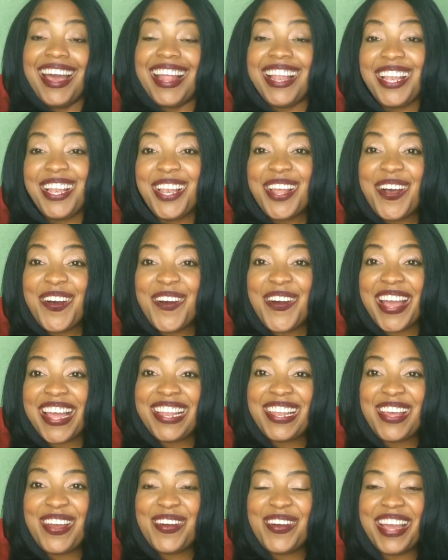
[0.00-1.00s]
Hello,
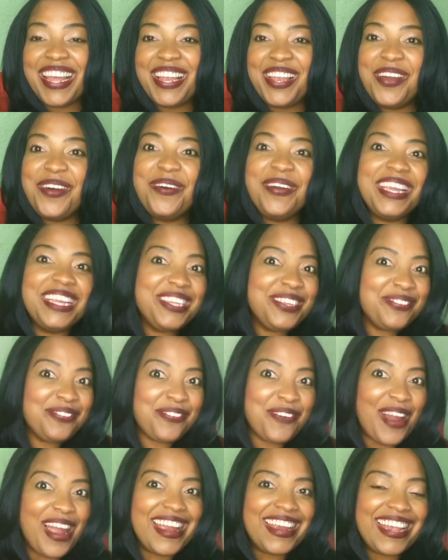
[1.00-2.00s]
hello, hello. It's
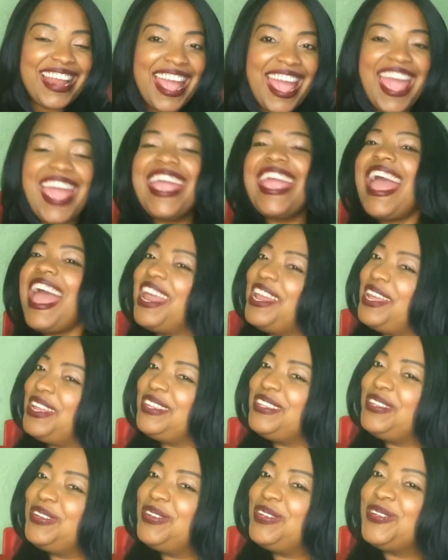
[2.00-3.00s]
Friday. And
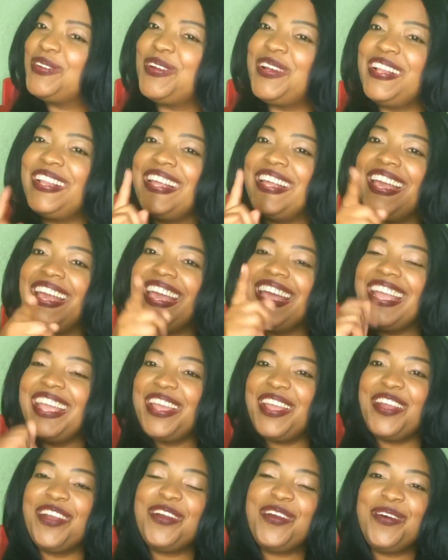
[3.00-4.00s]
as usual,
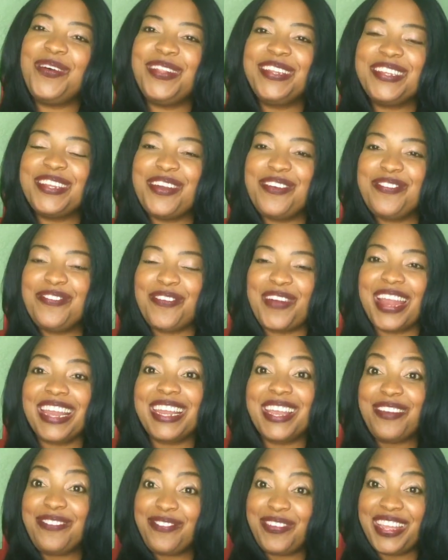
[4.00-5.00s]
here goes your
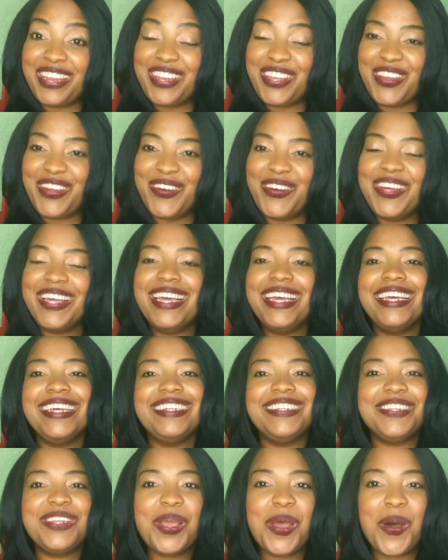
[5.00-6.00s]
Friday video.
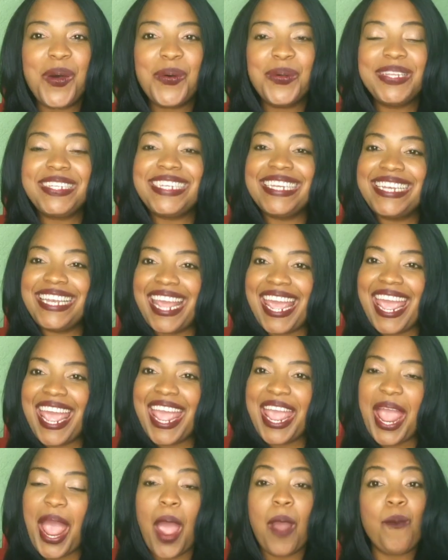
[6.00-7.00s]
So
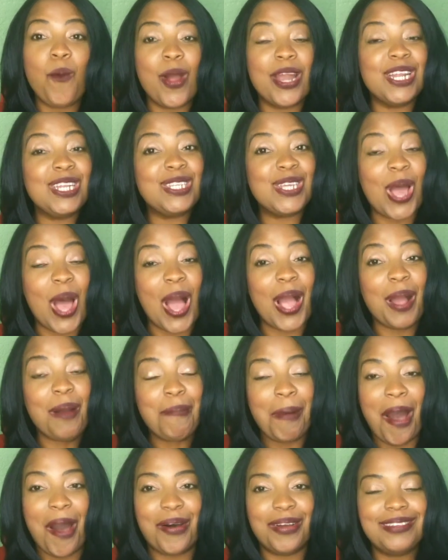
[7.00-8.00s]
today I want to talk
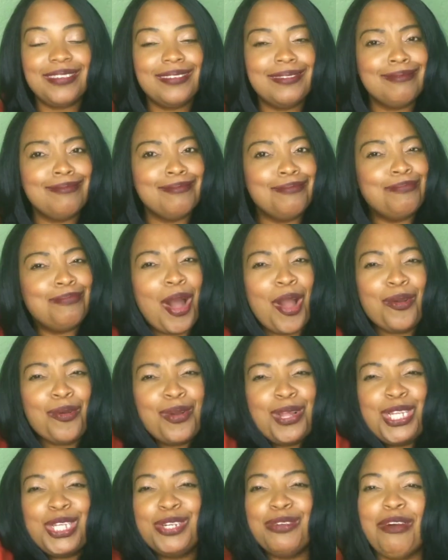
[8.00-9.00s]
about
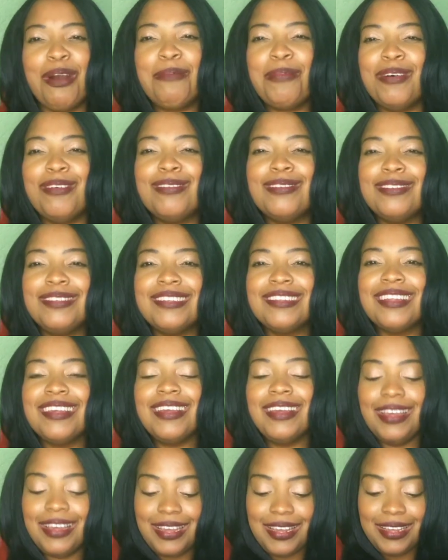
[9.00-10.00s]
borrowed
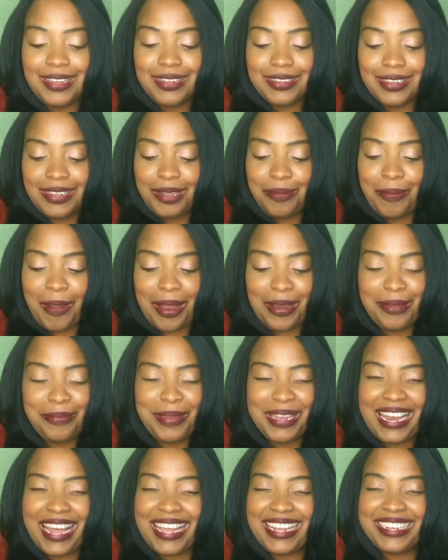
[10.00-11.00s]
troubles. So you
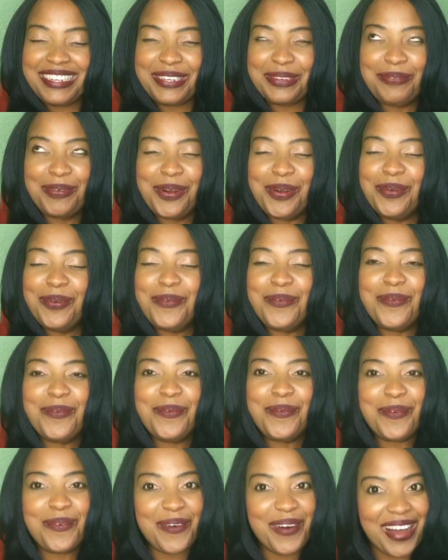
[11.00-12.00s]
probably be like,
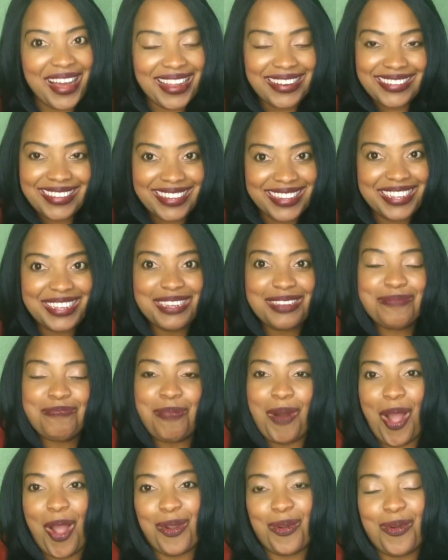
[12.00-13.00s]
Simone, what
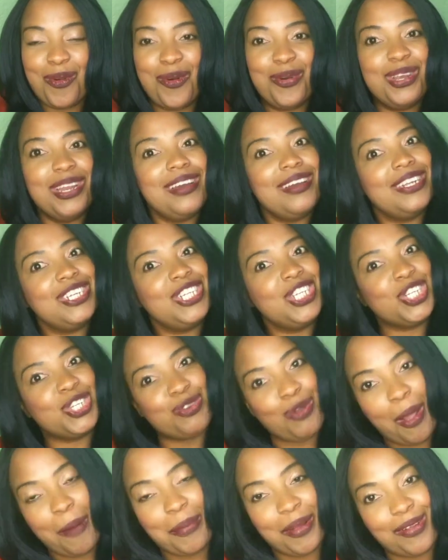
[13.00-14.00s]
is borrowed
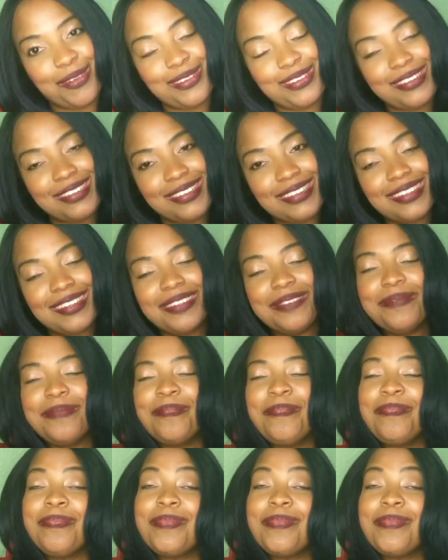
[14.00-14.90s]
troubles?